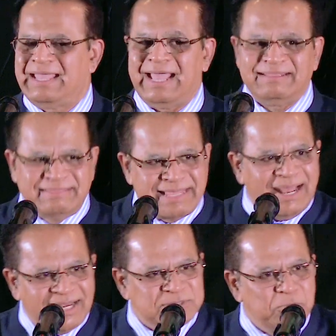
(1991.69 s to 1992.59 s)
And
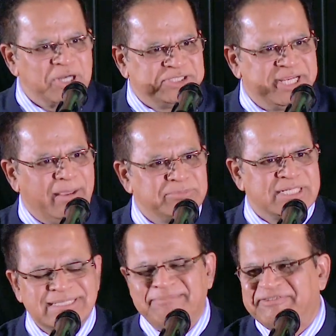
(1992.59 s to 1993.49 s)
that is what James
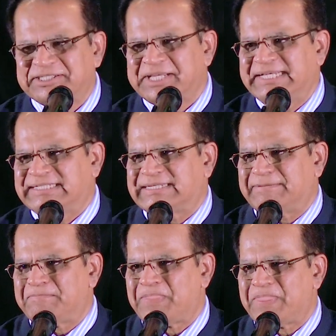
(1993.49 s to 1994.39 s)
is emphasizing.